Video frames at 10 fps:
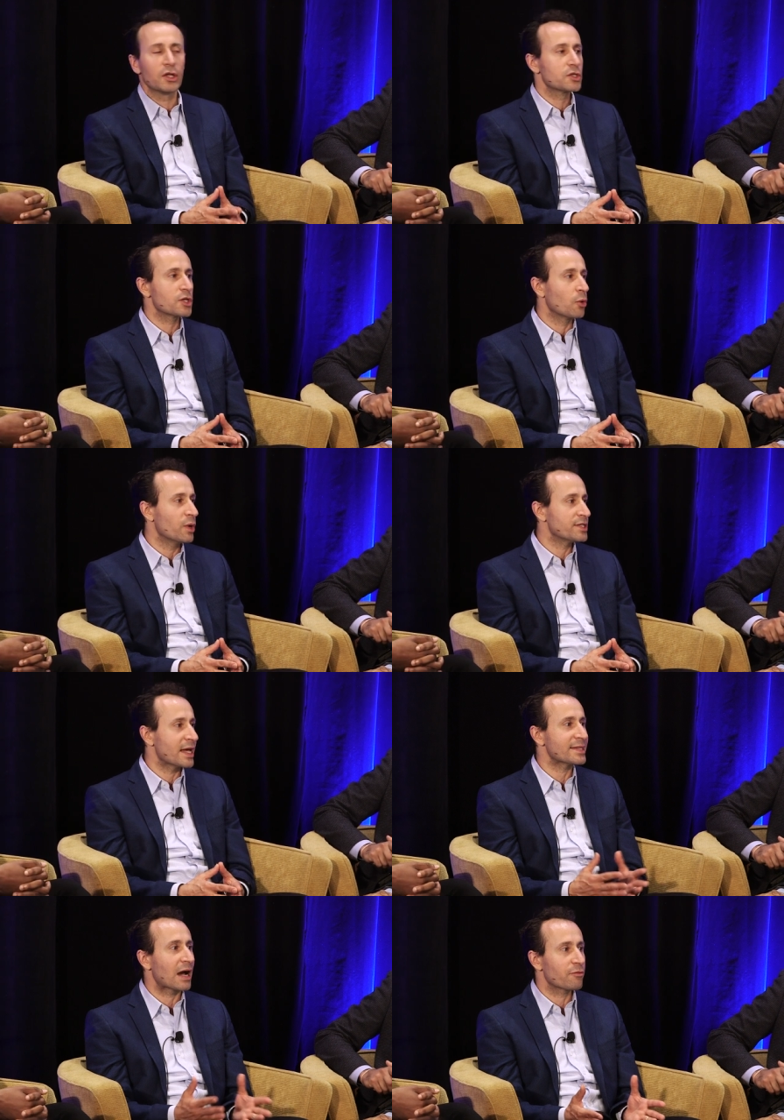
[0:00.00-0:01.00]
So we
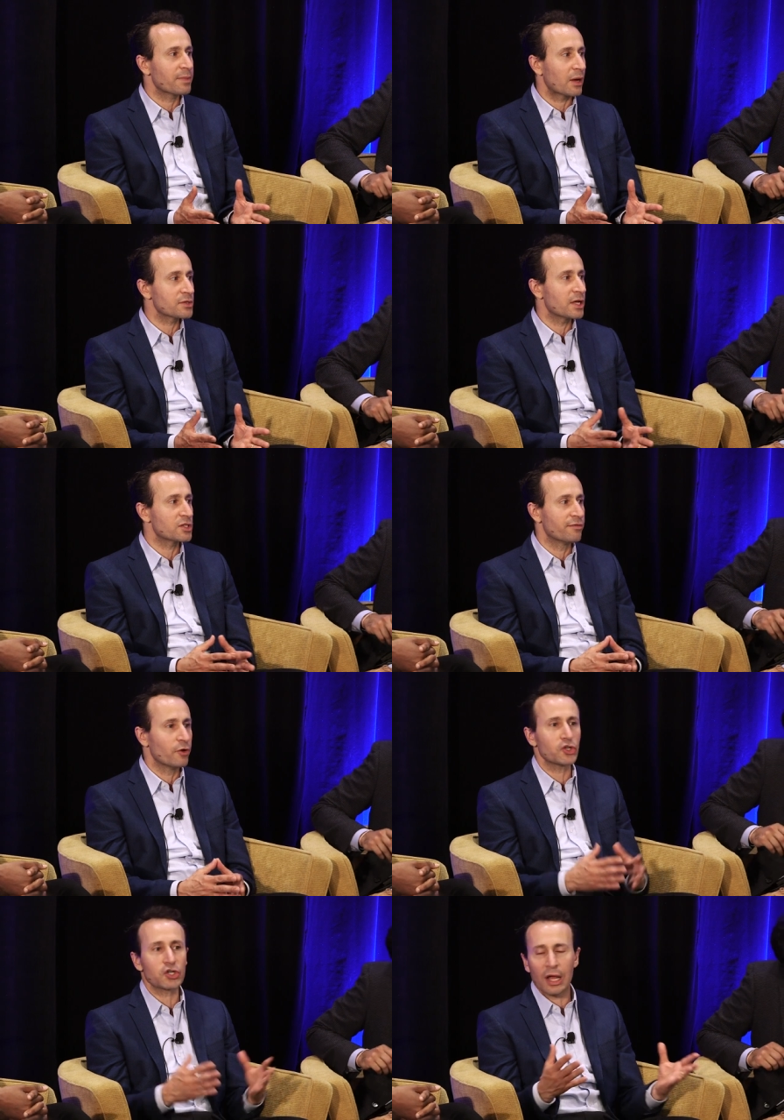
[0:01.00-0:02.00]
set out from the outset to
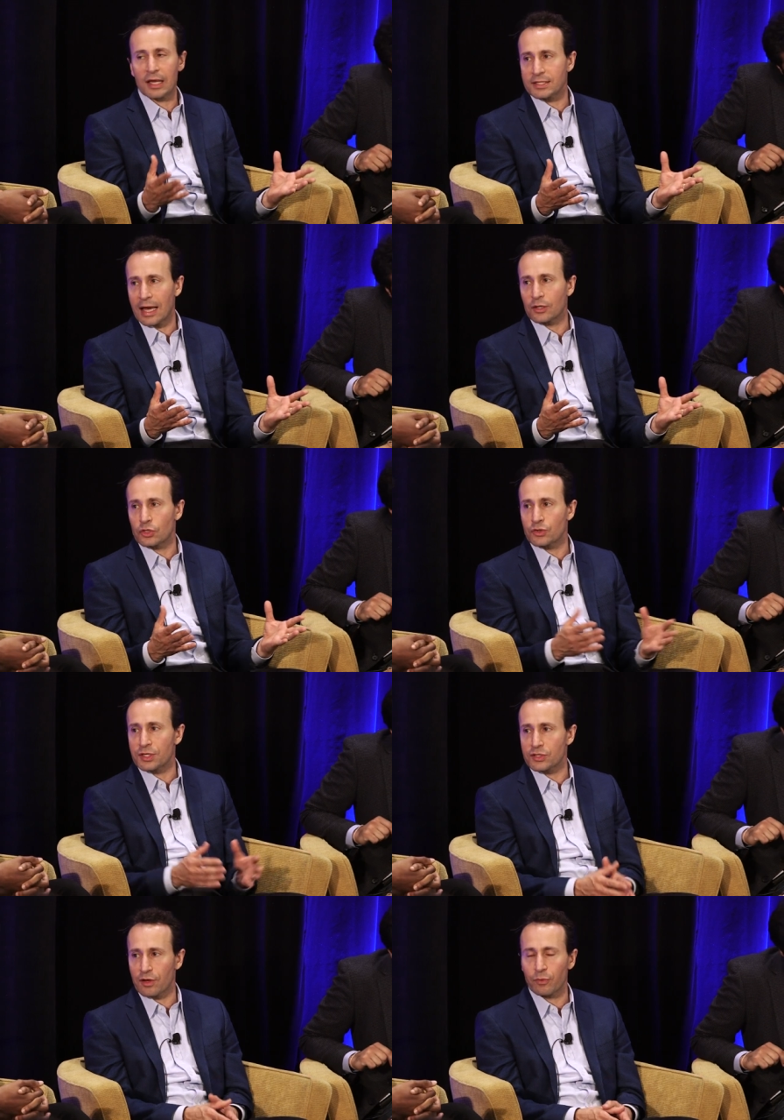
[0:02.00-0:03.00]
virtualize that
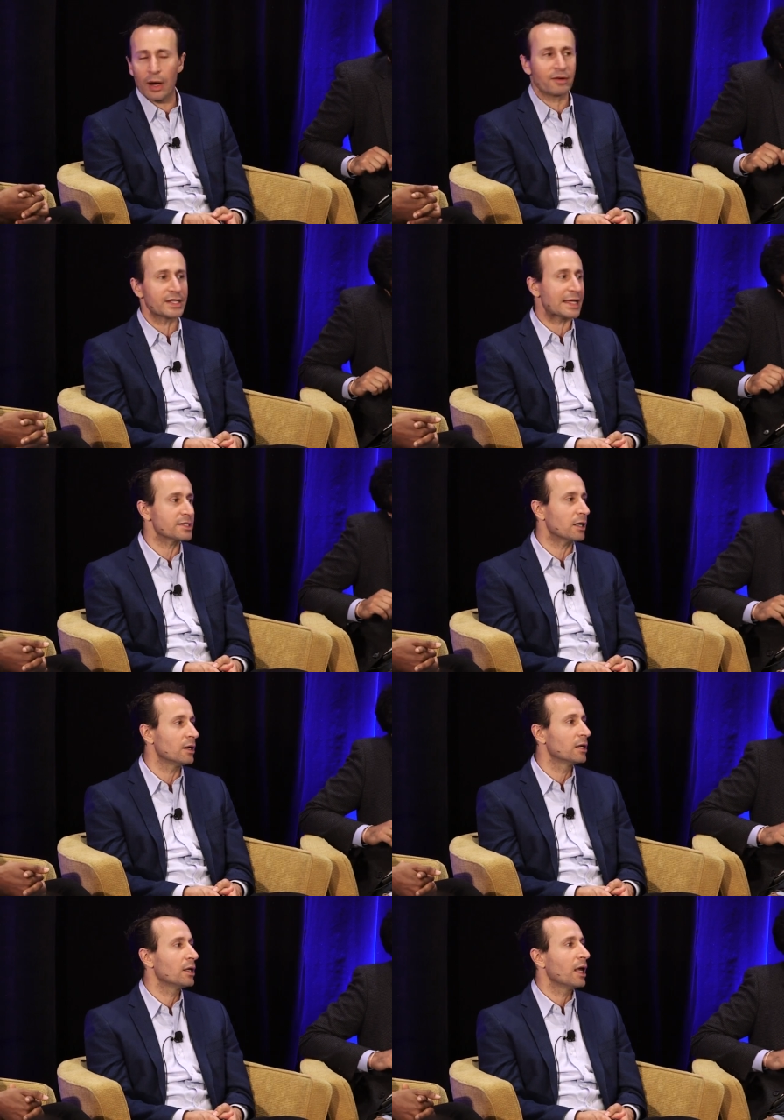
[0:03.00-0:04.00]
using software and data
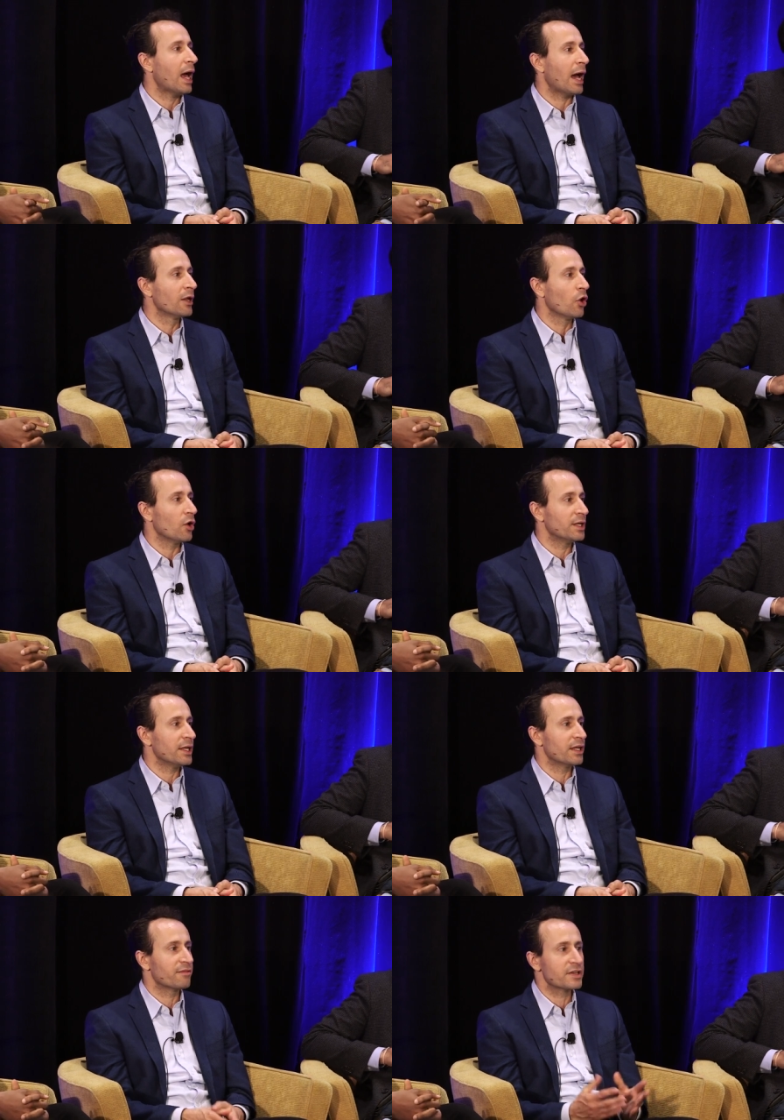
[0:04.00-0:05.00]
and not
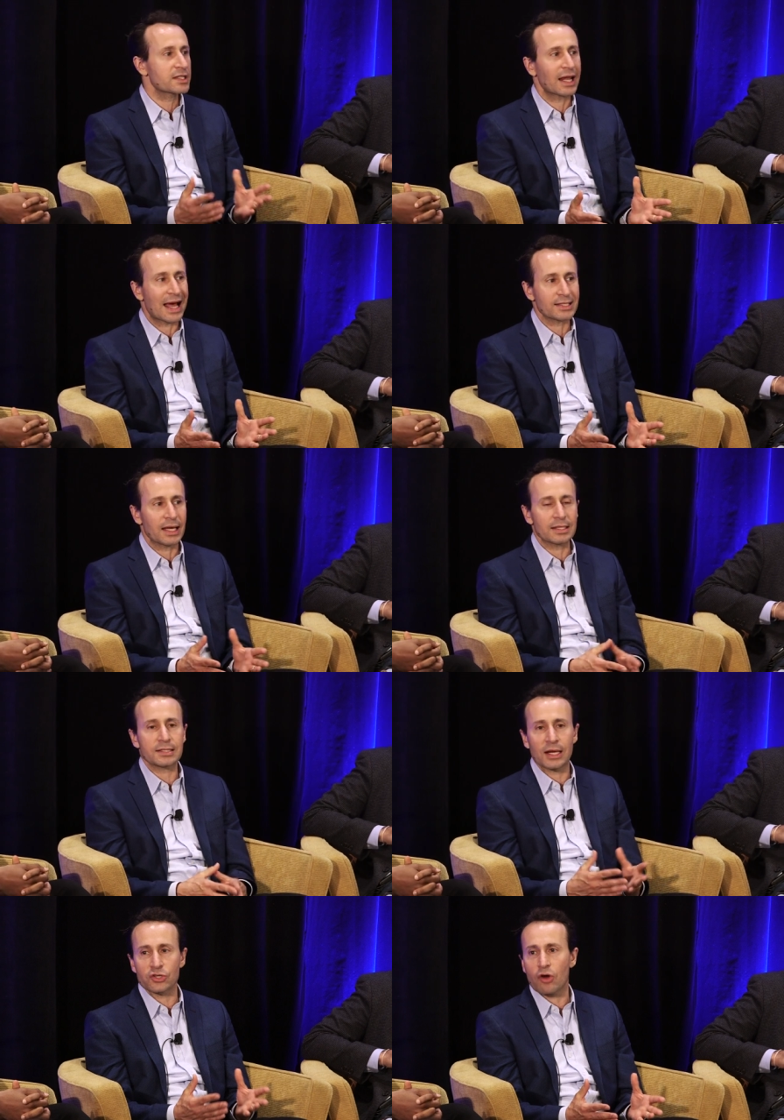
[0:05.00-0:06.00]
needing physical assets
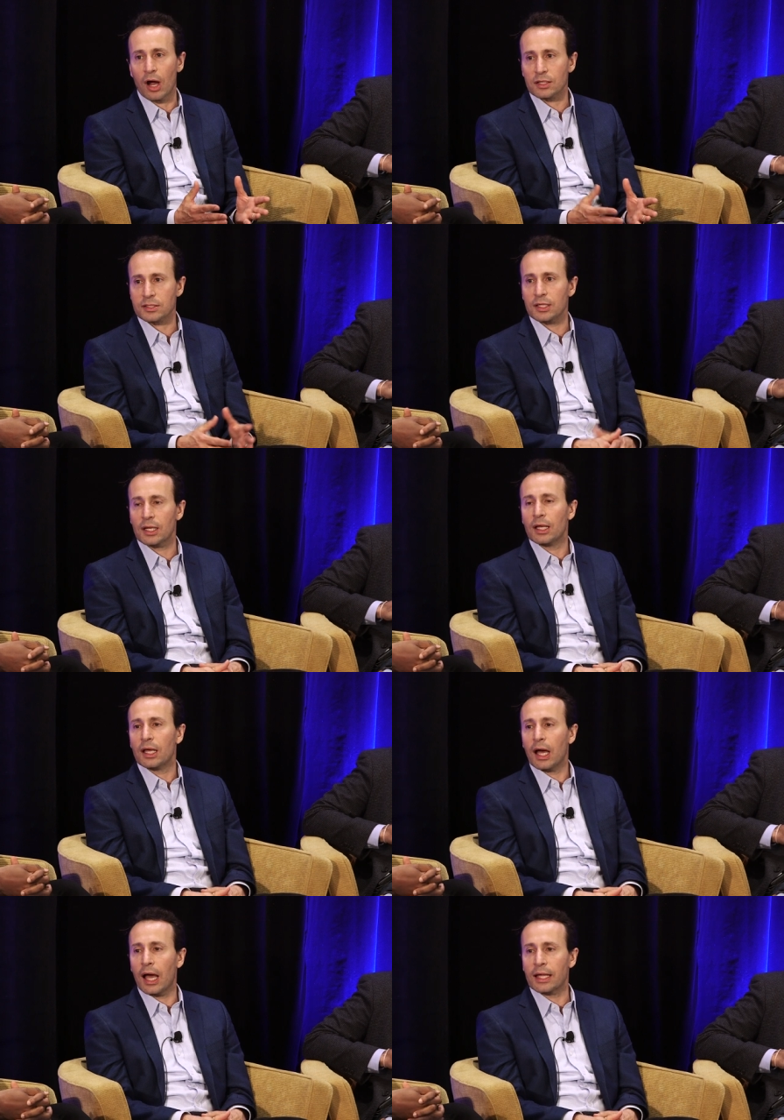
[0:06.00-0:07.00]
and trucks
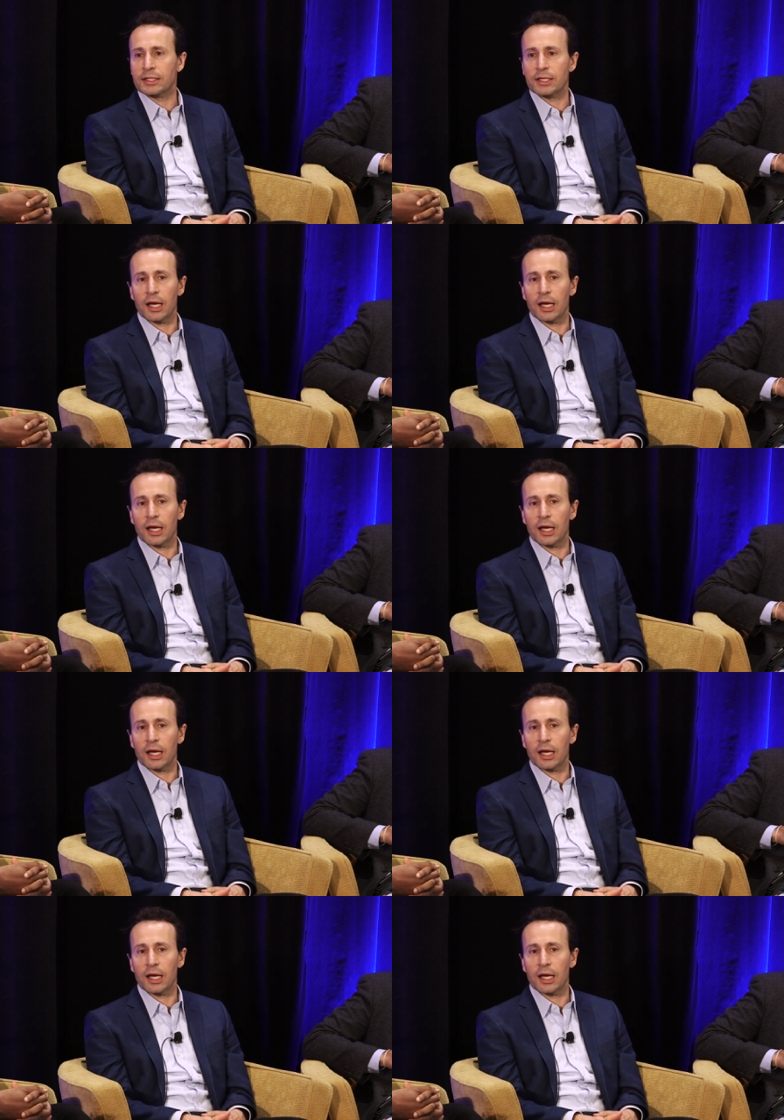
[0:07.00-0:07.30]
and